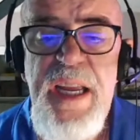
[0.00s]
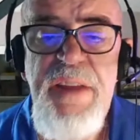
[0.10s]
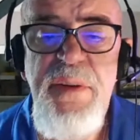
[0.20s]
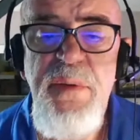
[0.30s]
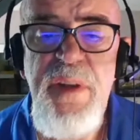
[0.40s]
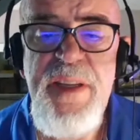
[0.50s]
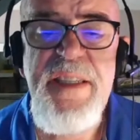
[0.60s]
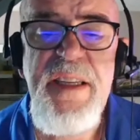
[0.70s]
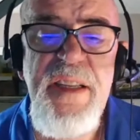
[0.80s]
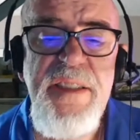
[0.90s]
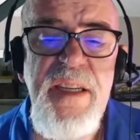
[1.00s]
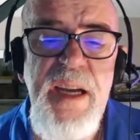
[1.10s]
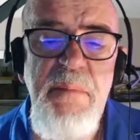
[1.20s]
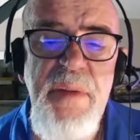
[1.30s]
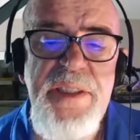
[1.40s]
if you're listening to this a
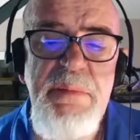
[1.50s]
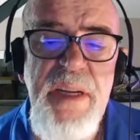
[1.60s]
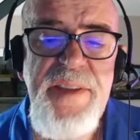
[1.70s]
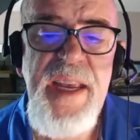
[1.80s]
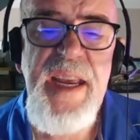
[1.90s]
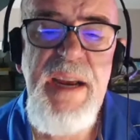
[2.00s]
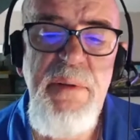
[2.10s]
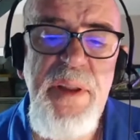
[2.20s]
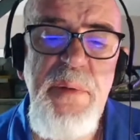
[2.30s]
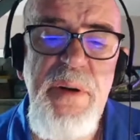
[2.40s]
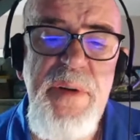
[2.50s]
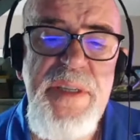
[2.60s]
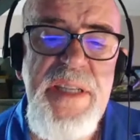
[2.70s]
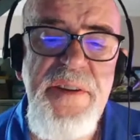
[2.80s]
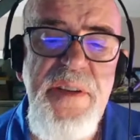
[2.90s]
couple months from now and say, hey, I really want to
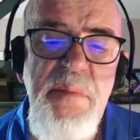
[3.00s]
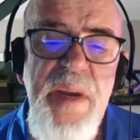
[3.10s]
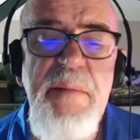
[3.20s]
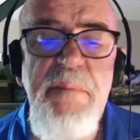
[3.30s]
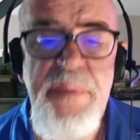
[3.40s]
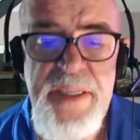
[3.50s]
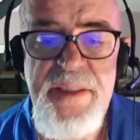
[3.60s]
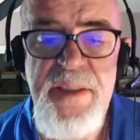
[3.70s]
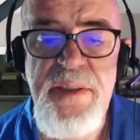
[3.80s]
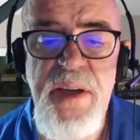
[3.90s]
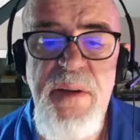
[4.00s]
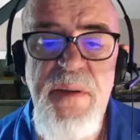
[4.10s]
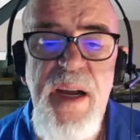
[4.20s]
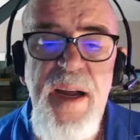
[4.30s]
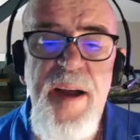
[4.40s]
reach out to you, Matt, please do
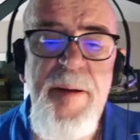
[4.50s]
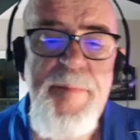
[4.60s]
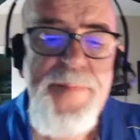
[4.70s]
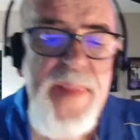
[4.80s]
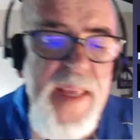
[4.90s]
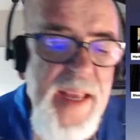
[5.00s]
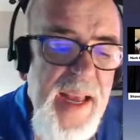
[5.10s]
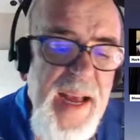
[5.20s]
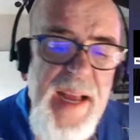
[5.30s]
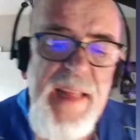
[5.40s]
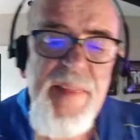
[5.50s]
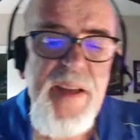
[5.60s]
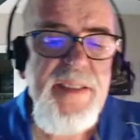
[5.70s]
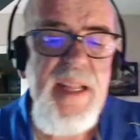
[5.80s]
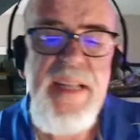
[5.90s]
so.
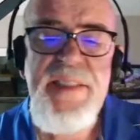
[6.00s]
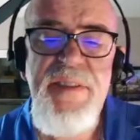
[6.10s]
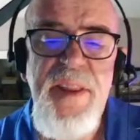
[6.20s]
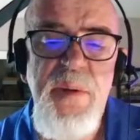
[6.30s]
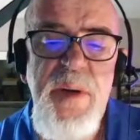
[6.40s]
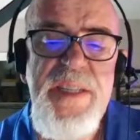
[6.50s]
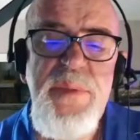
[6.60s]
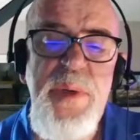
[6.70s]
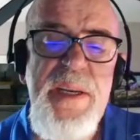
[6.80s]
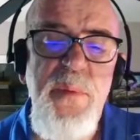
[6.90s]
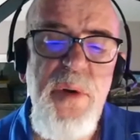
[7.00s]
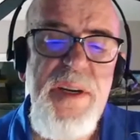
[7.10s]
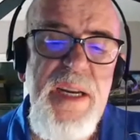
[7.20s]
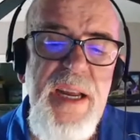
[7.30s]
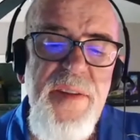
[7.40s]
There's lots of other ways we can work
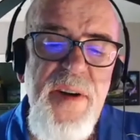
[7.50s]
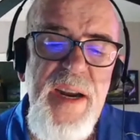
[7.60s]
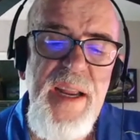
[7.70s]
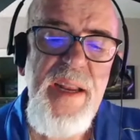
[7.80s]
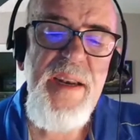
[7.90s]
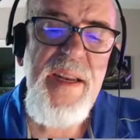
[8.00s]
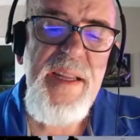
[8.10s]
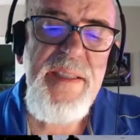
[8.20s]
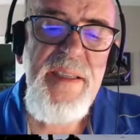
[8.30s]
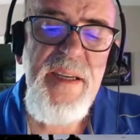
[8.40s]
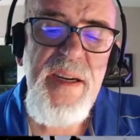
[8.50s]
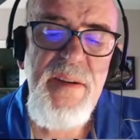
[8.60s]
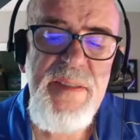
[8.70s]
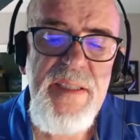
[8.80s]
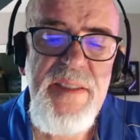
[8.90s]
together, and
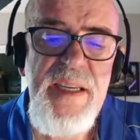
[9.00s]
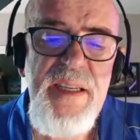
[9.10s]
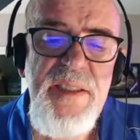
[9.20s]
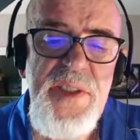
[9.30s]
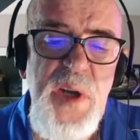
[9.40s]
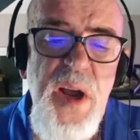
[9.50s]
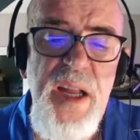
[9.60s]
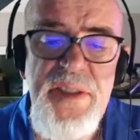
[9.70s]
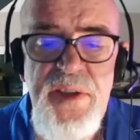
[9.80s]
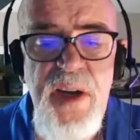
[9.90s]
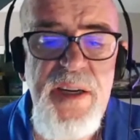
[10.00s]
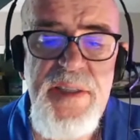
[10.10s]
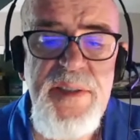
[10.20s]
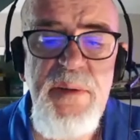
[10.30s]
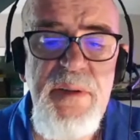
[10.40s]
to see Sean
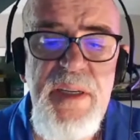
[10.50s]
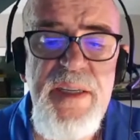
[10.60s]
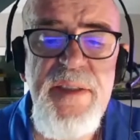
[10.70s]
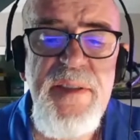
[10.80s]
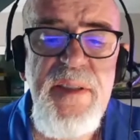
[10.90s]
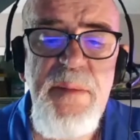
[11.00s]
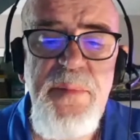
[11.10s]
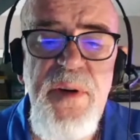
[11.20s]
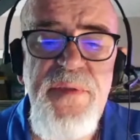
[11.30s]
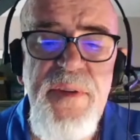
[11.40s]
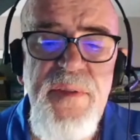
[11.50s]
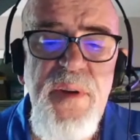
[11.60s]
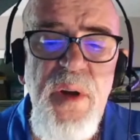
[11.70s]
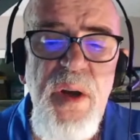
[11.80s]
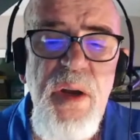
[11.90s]
is the proof of
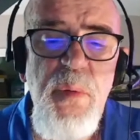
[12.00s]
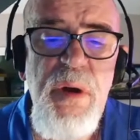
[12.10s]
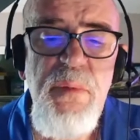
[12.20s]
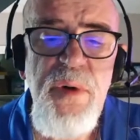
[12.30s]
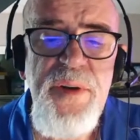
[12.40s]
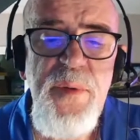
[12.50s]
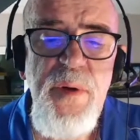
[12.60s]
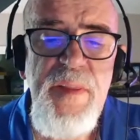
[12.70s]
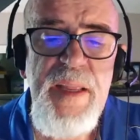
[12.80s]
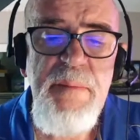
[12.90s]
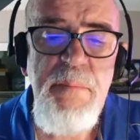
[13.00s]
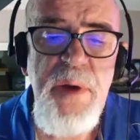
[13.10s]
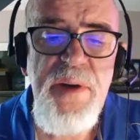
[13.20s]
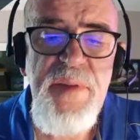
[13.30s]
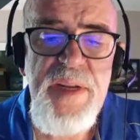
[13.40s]
what we're doing that
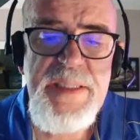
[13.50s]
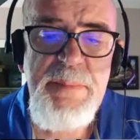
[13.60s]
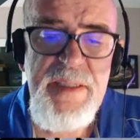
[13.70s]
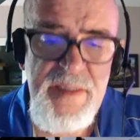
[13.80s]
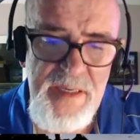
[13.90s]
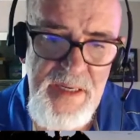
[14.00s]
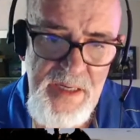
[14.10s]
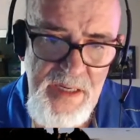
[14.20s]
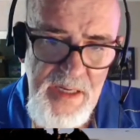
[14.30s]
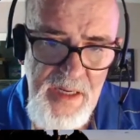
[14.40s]
motivates me to